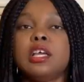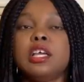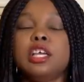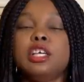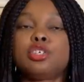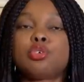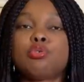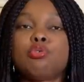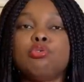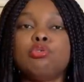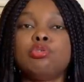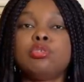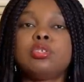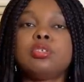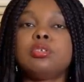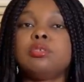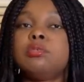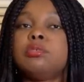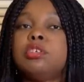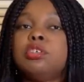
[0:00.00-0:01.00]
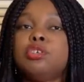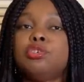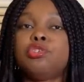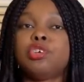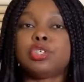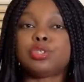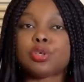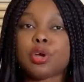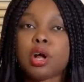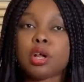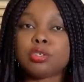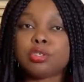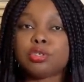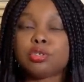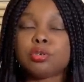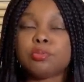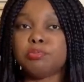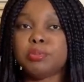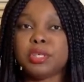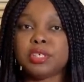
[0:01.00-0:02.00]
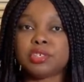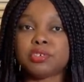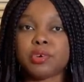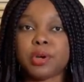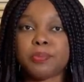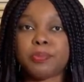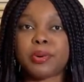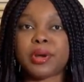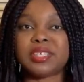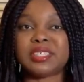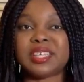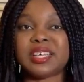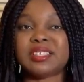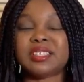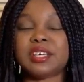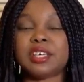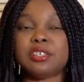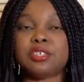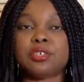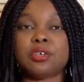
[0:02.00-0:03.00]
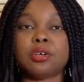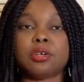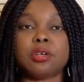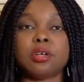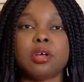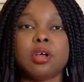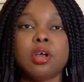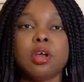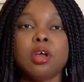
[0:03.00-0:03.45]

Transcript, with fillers: it could result to misrepresentation.